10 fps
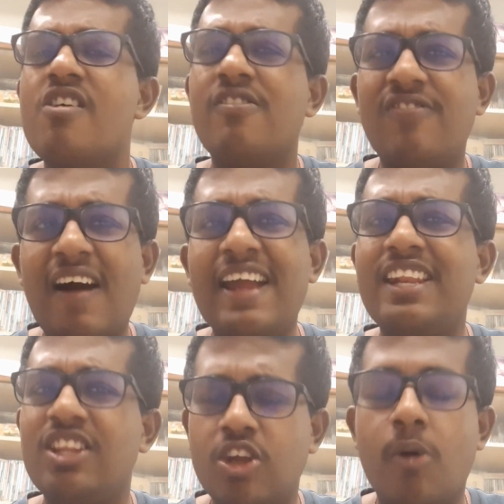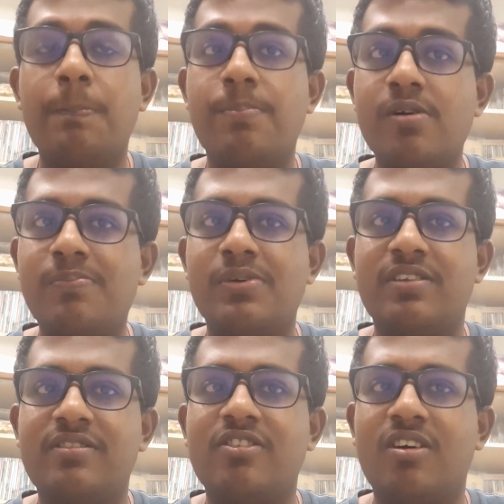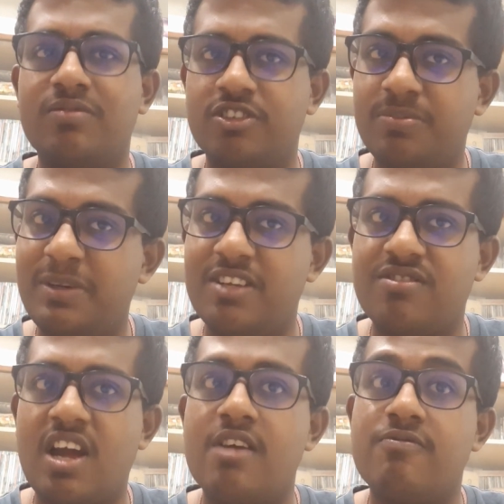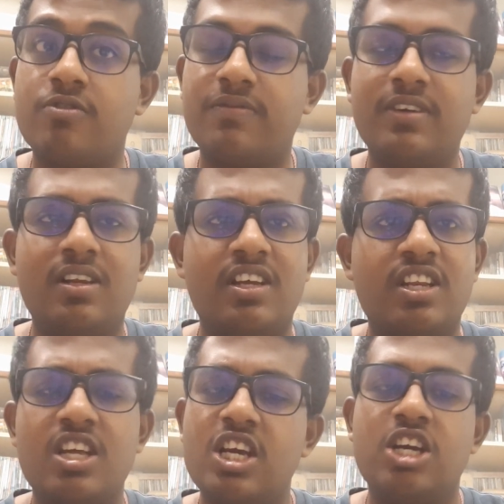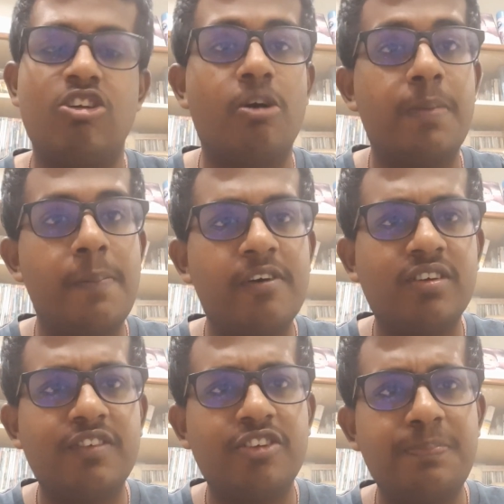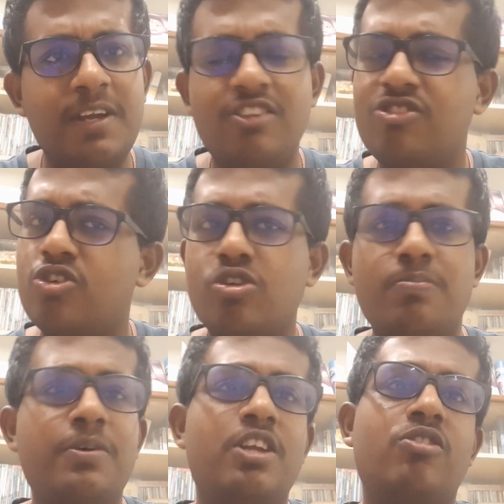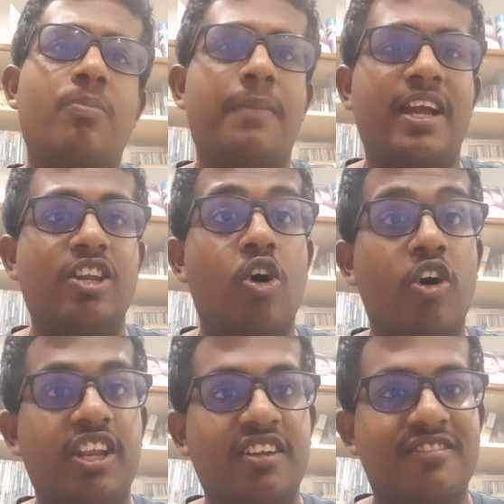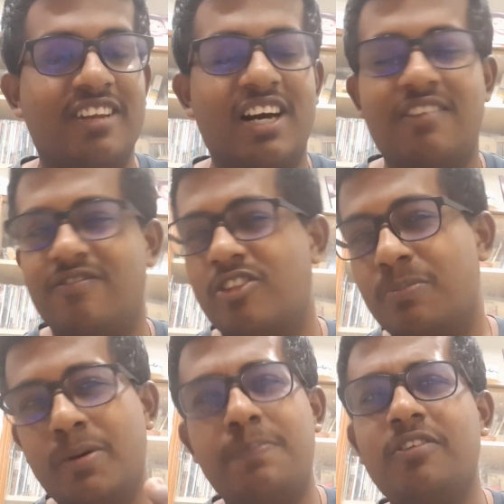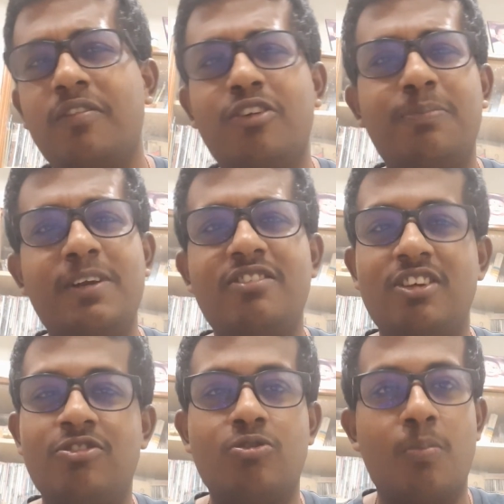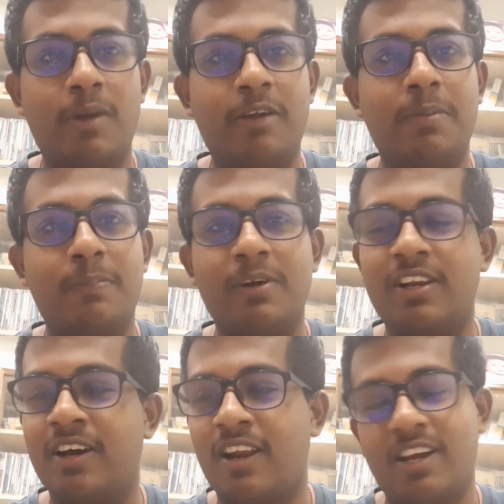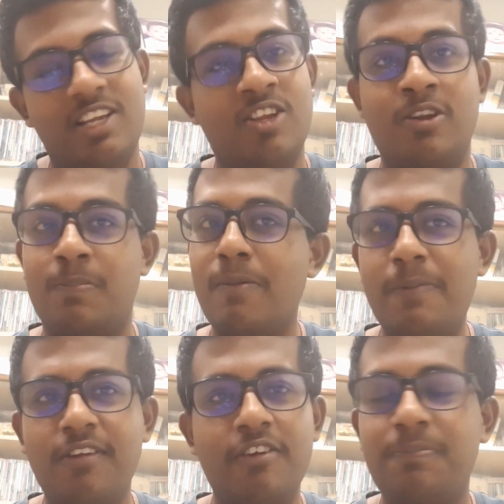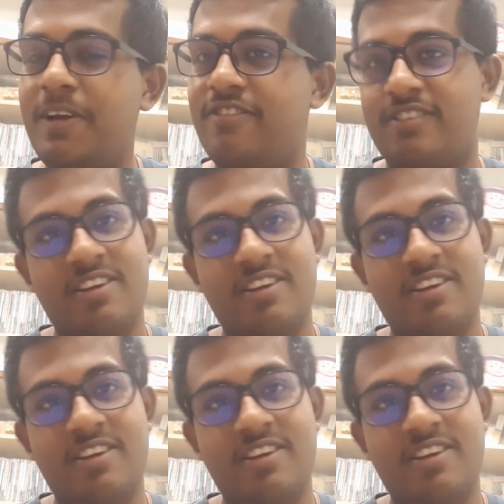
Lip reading: find your purpose of the speech and fulfill it. Your purpose of your speech could be to make the audience laugh. The purpose of your speech is to make people cry. The purpose of your speech,